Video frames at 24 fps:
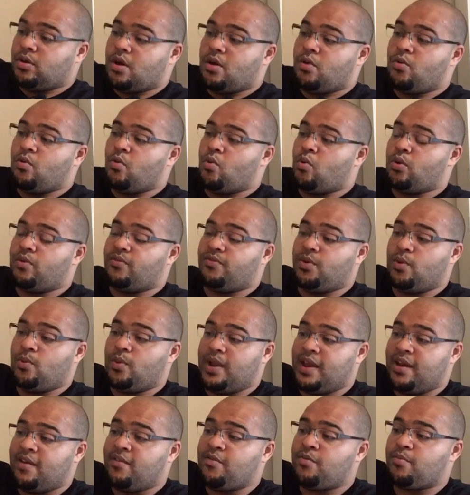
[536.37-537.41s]
know all of you
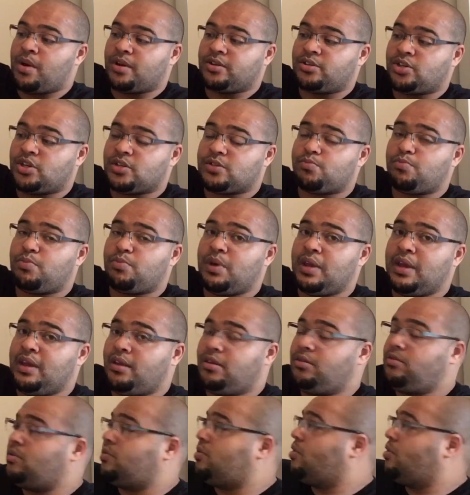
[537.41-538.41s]
live, but just be